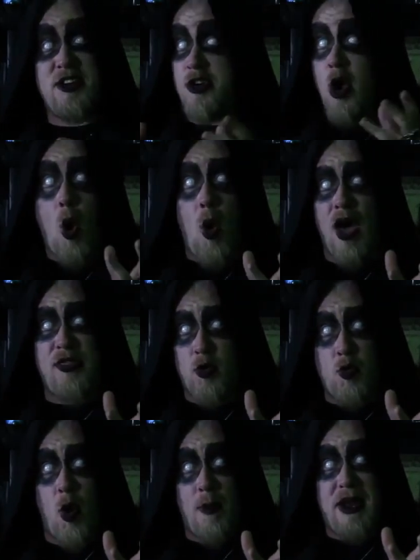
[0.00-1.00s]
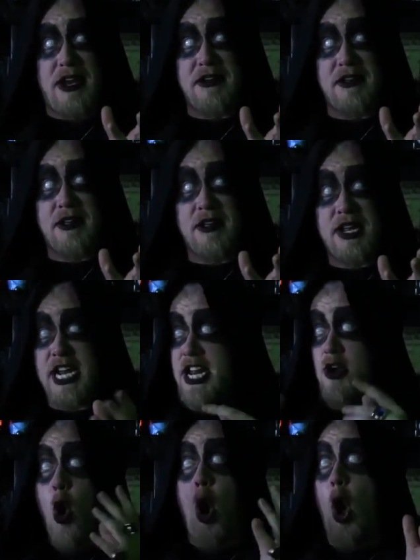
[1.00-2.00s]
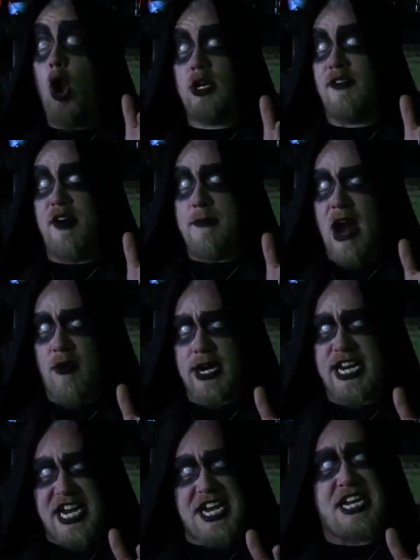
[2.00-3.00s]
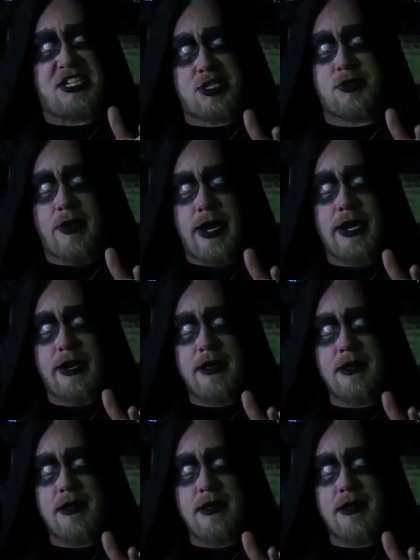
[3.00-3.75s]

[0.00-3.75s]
No other woman in all of American history.